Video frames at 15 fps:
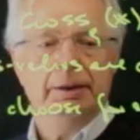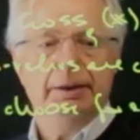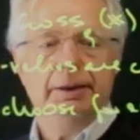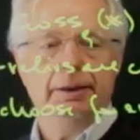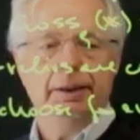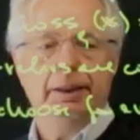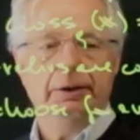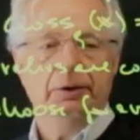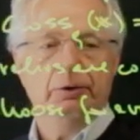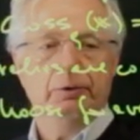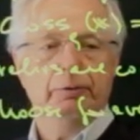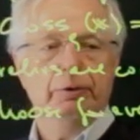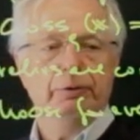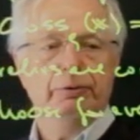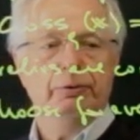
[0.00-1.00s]
in n
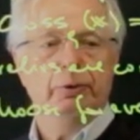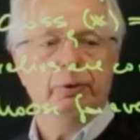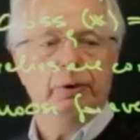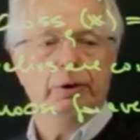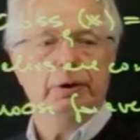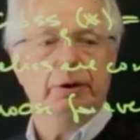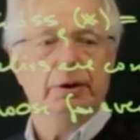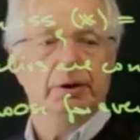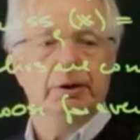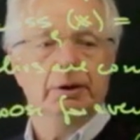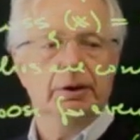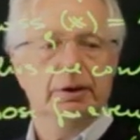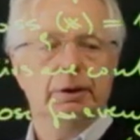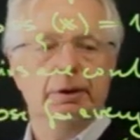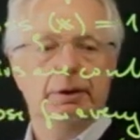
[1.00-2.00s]
over 4
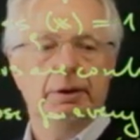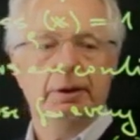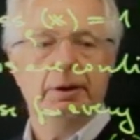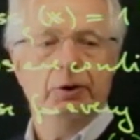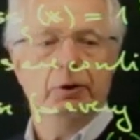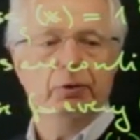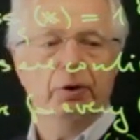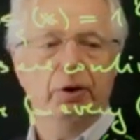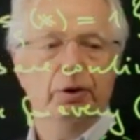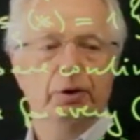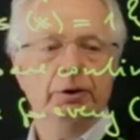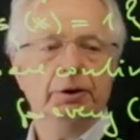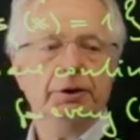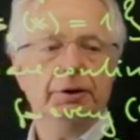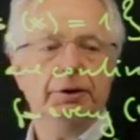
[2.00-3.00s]
as
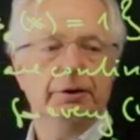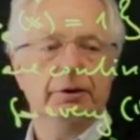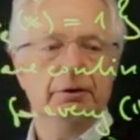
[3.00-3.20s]
follows.